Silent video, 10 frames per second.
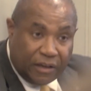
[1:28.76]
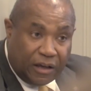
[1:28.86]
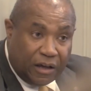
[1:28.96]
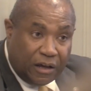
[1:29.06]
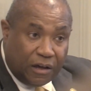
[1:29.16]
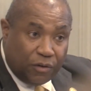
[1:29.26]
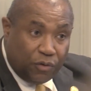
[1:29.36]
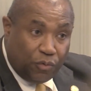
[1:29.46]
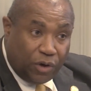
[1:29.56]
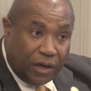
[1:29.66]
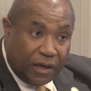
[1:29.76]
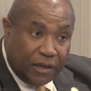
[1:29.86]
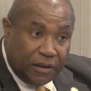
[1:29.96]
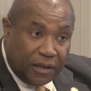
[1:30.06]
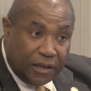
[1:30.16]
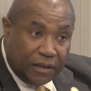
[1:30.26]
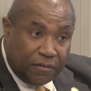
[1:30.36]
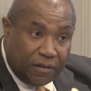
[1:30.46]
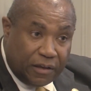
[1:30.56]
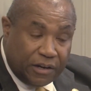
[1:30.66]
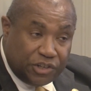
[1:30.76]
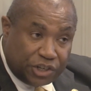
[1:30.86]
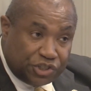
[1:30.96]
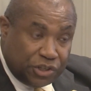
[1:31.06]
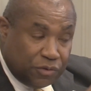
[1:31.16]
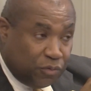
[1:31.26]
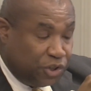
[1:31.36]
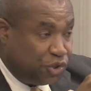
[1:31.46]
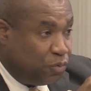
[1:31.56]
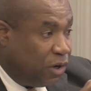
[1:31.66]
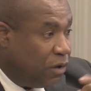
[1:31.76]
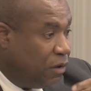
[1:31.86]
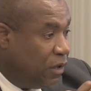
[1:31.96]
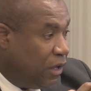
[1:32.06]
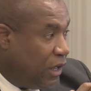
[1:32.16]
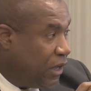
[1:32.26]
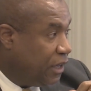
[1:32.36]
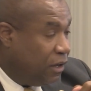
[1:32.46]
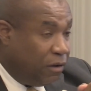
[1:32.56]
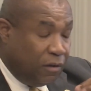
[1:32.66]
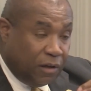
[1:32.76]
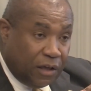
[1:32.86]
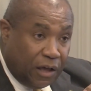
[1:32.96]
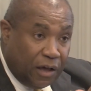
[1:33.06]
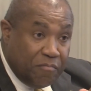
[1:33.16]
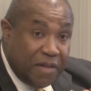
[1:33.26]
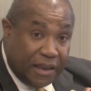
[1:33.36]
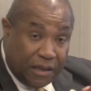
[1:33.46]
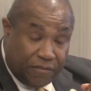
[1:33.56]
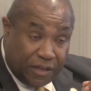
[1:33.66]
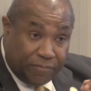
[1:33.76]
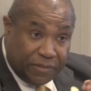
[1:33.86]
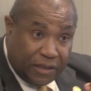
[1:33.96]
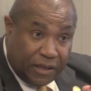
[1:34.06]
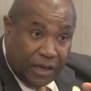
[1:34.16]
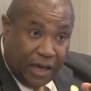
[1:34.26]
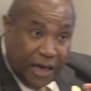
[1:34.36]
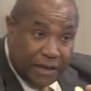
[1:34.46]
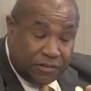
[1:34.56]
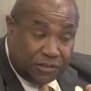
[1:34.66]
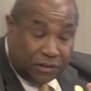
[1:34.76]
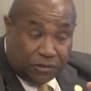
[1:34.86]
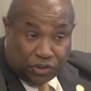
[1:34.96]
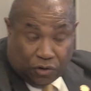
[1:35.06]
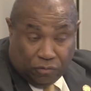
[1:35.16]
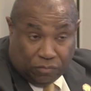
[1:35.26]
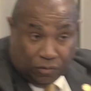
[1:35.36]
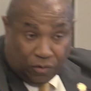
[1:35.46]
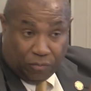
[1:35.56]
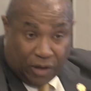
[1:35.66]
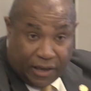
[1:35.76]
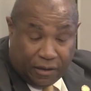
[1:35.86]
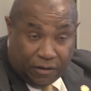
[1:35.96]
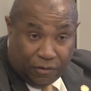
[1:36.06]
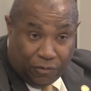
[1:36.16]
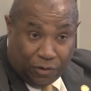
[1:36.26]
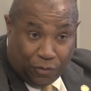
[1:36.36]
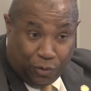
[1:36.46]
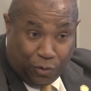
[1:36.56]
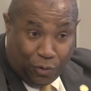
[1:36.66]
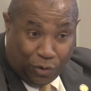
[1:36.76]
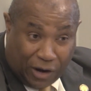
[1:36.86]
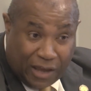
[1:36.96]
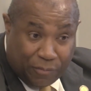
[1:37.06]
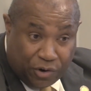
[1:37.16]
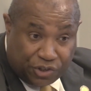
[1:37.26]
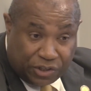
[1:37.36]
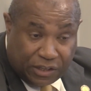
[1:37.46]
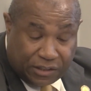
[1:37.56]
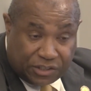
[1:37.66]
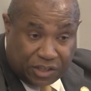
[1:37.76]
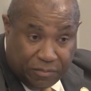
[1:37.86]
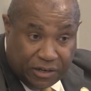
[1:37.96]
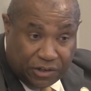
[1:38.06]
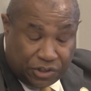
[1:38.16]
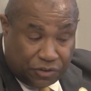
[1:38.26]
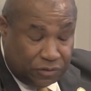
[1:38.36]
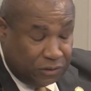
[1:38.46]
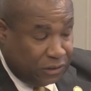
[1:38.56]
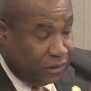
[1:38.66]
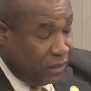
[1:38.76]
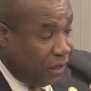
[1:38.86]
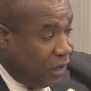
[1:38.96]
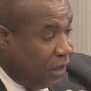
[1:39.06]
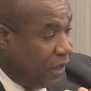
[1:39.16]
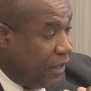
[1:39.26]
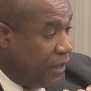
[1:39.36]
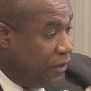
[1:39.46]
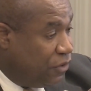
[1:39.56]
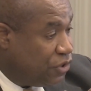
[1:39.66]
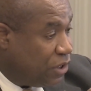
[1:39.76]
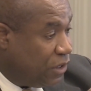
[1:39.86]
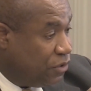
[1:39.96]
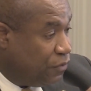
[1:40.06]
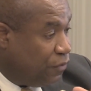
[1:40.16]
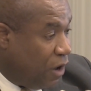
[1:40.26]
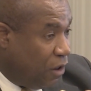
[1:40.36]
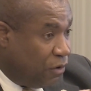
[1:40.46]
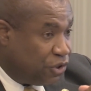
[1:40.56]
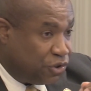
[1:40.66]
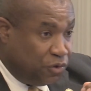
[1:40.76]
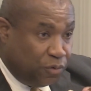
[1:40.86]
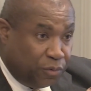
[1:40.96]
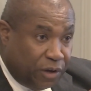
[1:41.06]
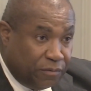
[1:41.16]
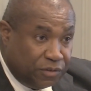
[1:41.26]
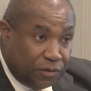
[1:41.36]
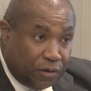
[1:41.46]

an addiction which will kill many of them. And so what I'm urging that this committee do is to follow suit with what